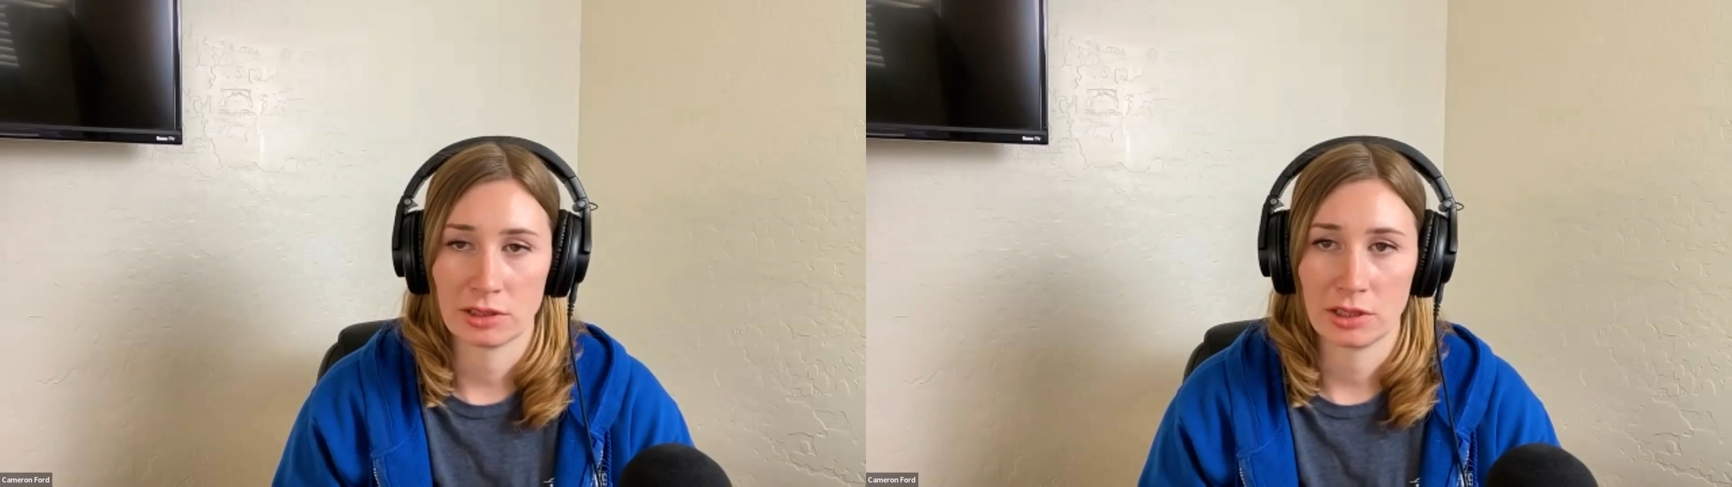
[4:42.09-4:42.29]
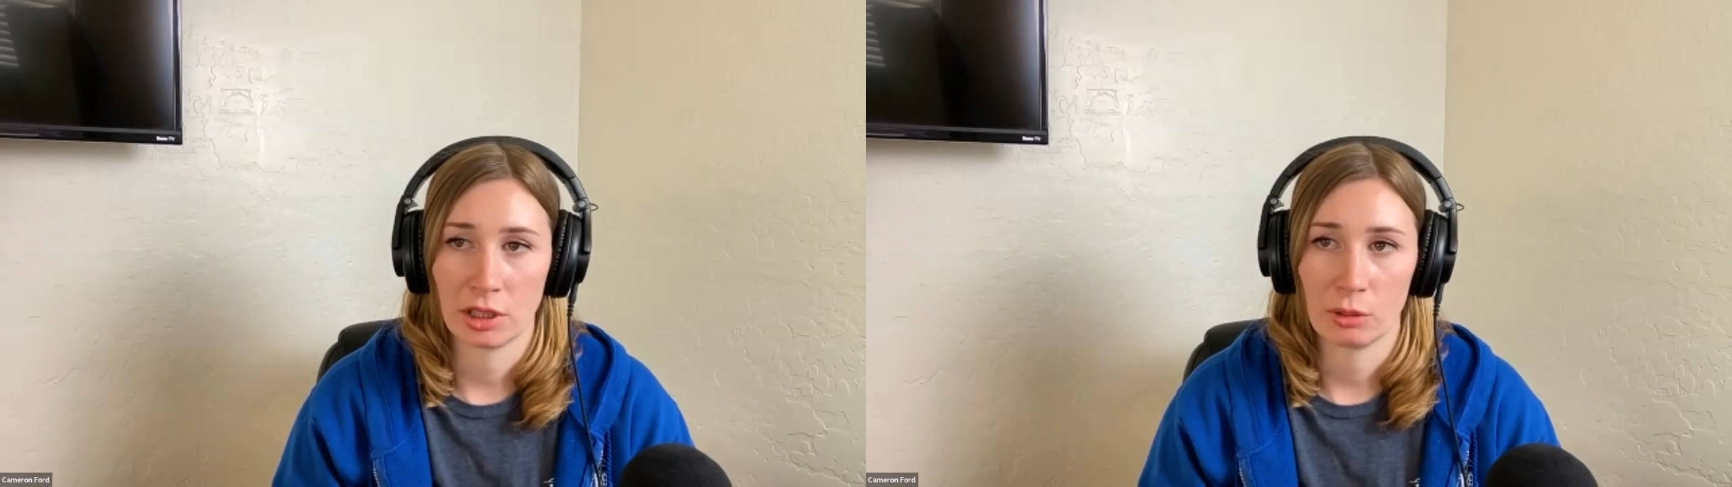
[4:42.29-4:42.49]

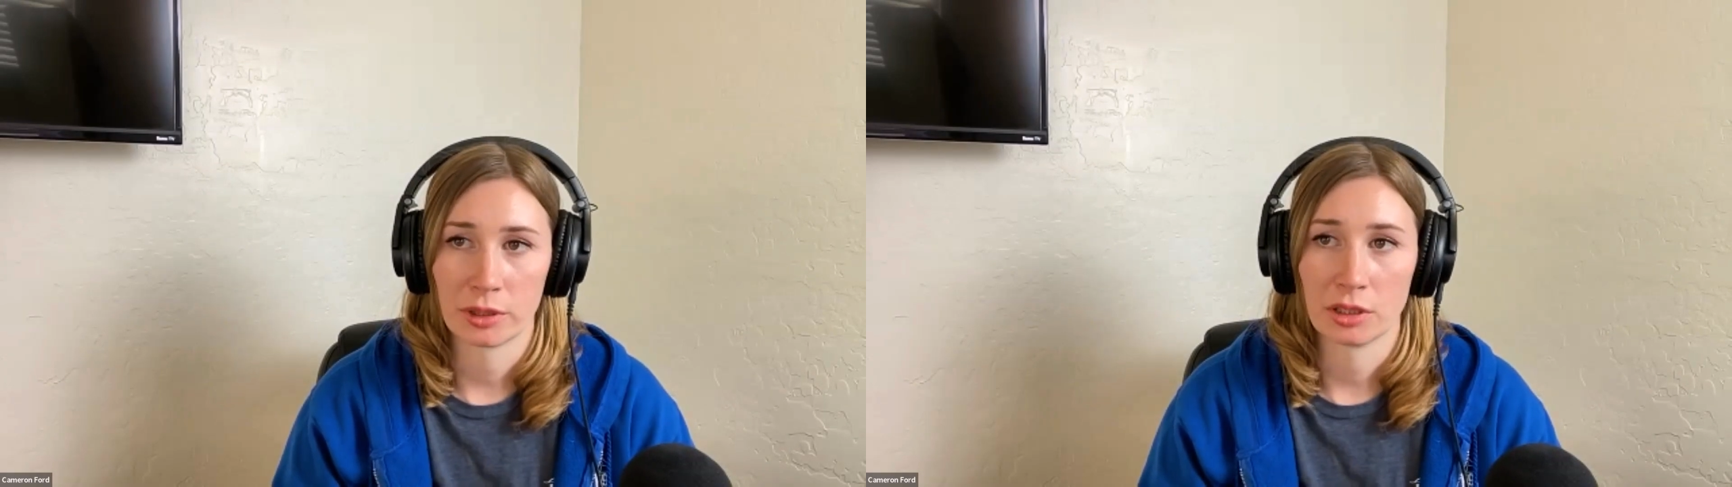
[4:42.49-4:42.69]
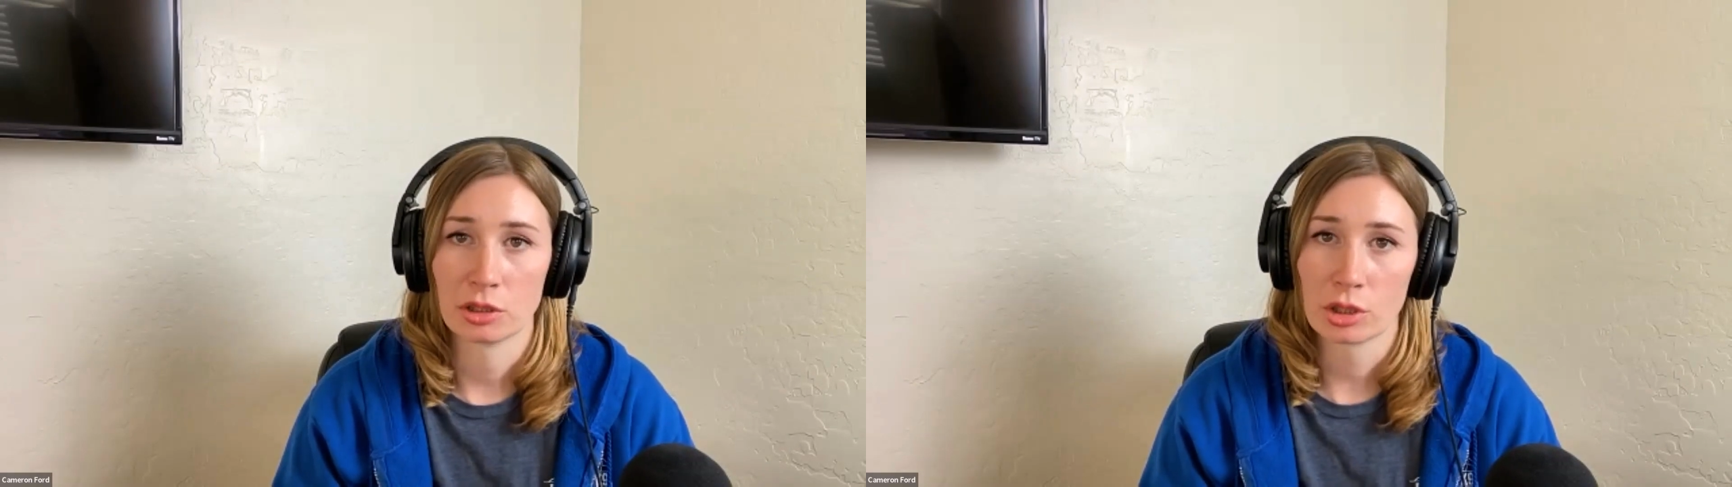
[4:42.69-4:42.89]
to deal
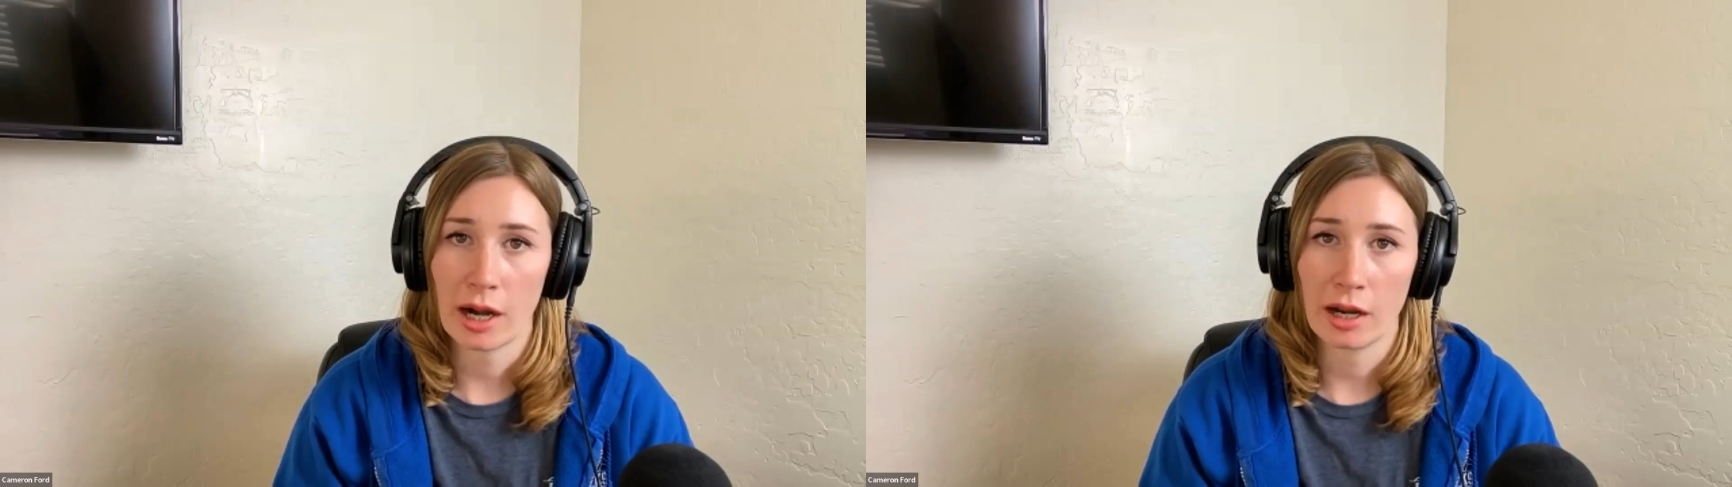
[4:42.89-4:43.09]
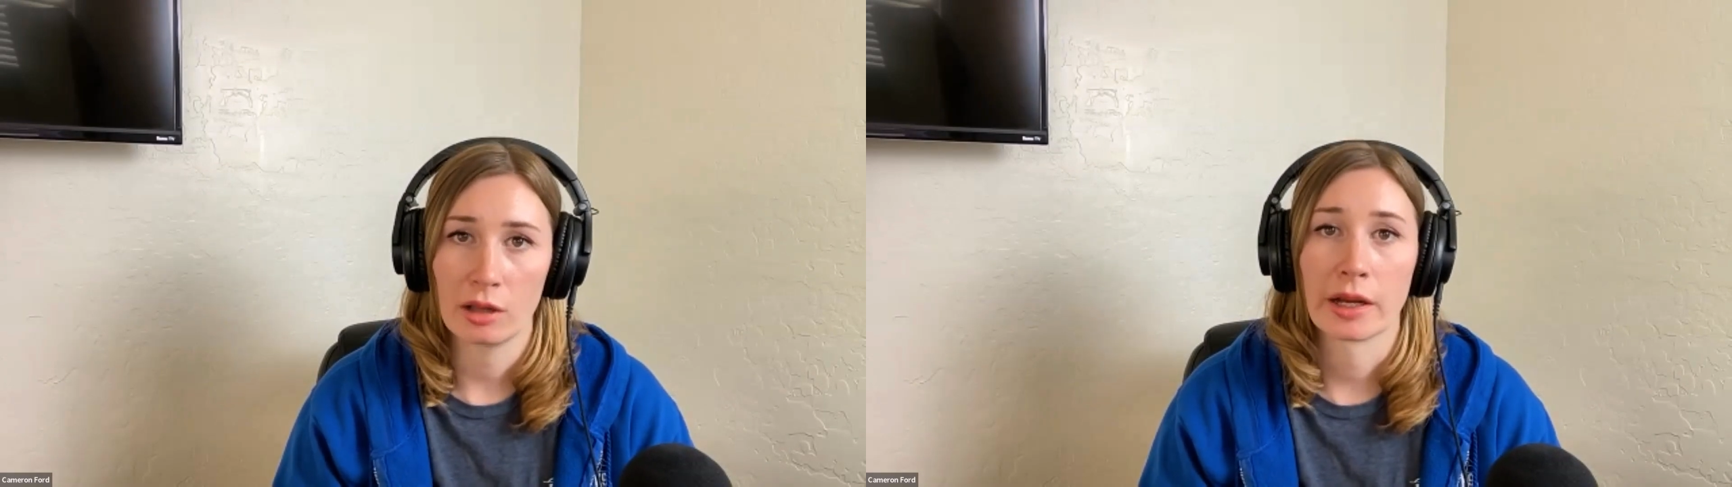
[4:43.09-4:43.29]
with in trial.